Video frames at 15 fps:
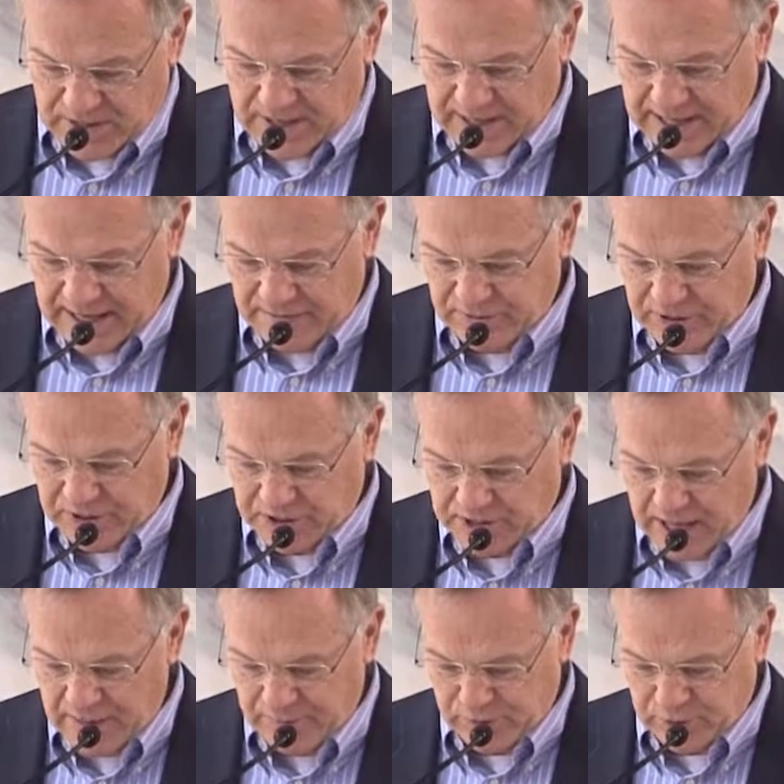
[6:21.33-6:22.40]
The eleven
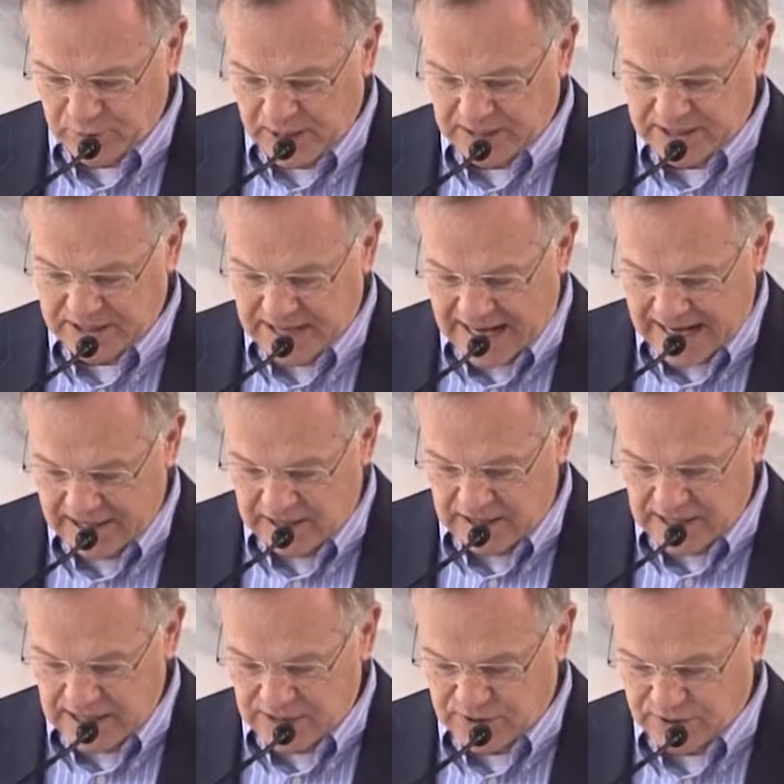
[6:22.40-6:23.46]
disciples went to Galilee,